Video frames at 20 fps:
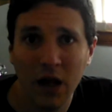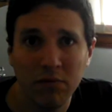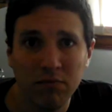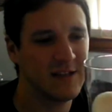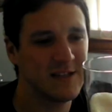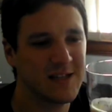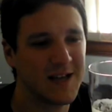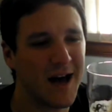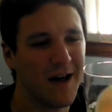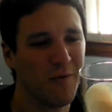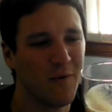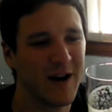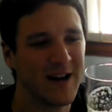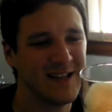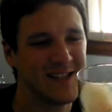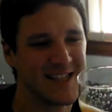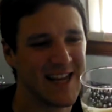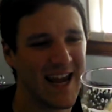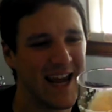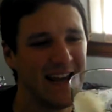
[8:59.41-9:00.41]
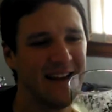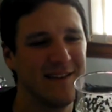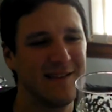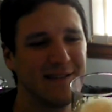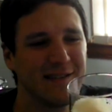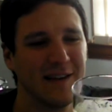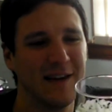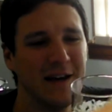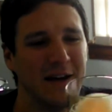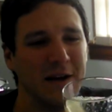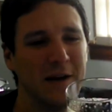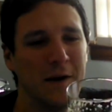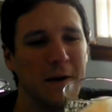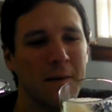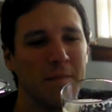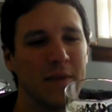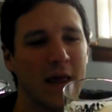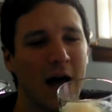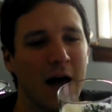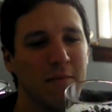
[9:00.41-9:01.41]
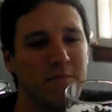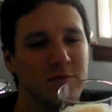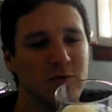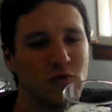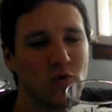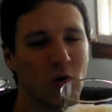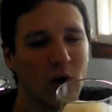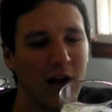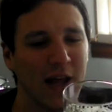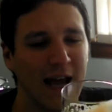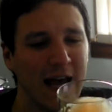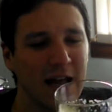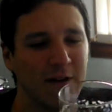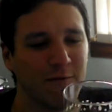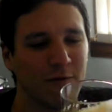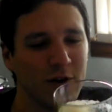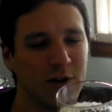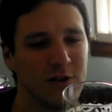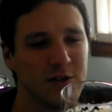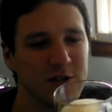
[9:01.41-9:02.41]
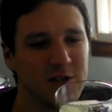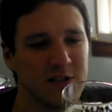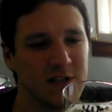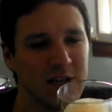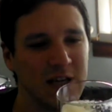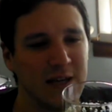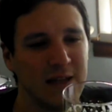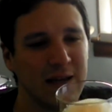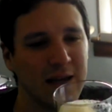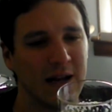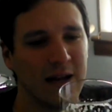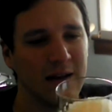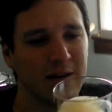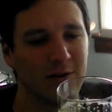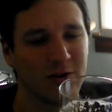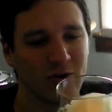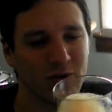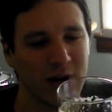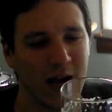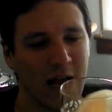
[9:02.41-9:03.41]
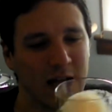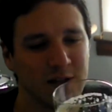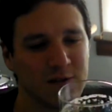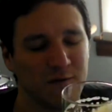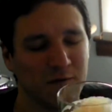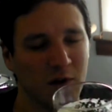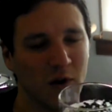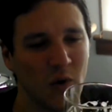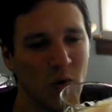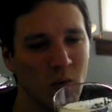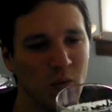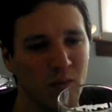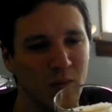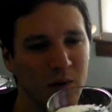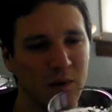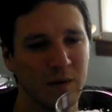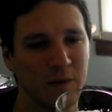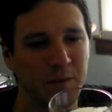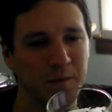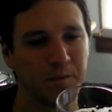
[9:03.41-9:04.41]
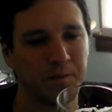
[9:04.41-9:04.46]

It's got what it takes. I'm swirling it for you to see that it creates foam.